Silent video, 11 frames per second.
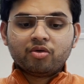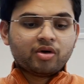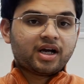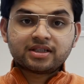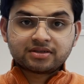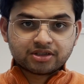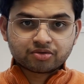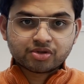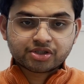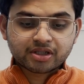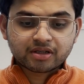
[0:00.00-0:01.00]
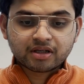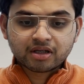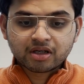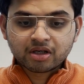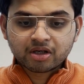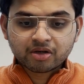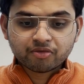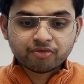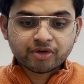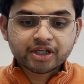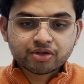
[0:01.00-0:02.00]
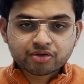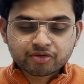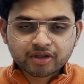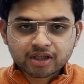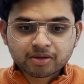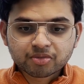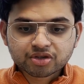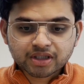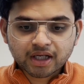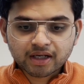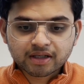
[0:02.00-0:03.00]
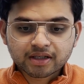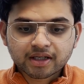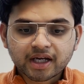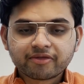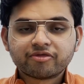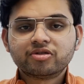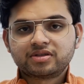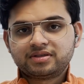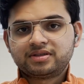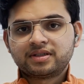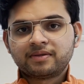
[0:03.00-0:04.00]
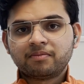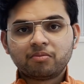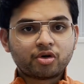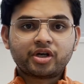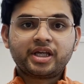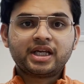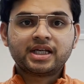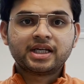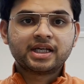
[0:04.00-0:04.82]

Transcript: Ask this question: when do you feel the most alert and focused? Morning,